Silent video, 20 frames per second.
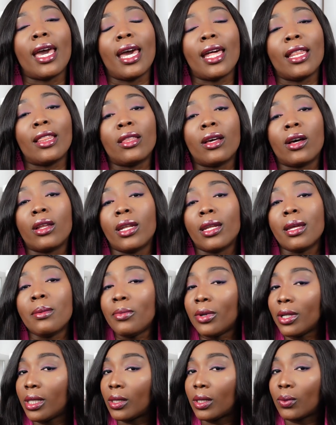And the
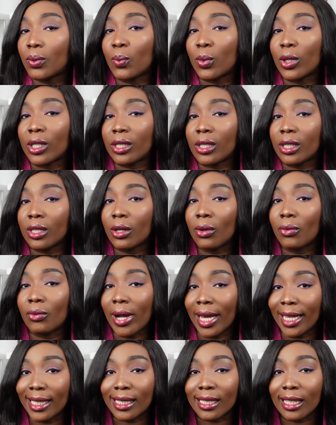numbers were still
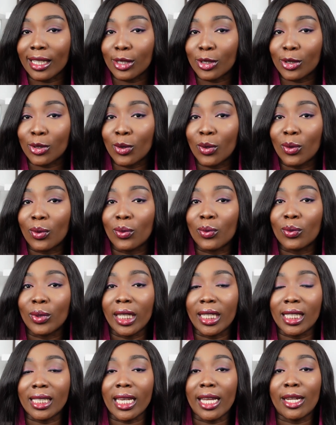rising so
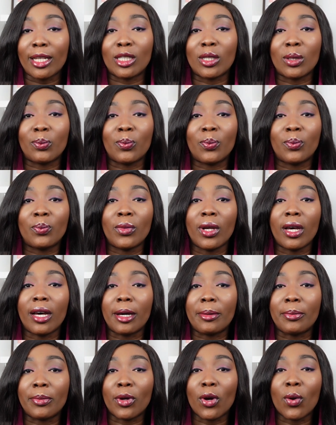they decided to
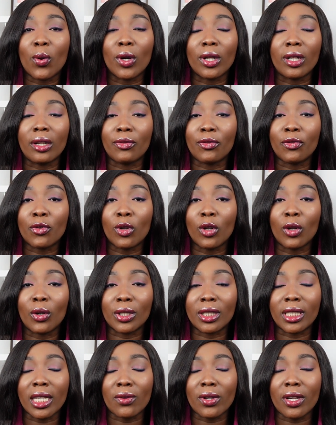um, go on a full
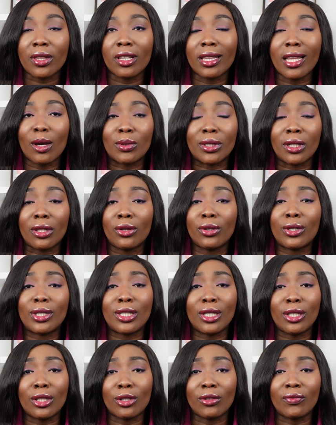lockdown. I think that was the
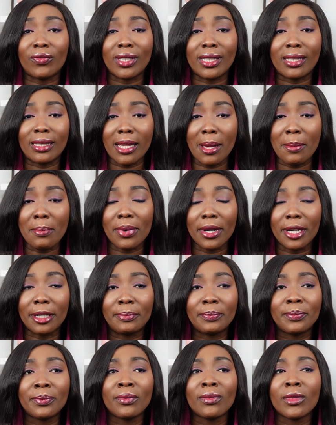13th of December,
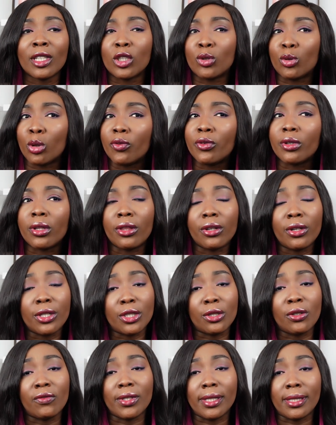12th or
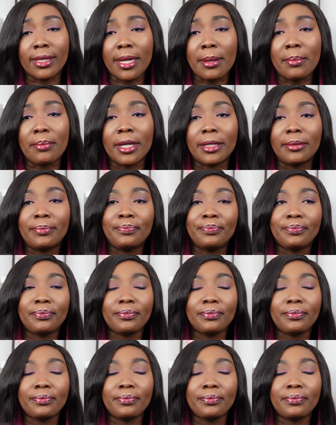13th of December.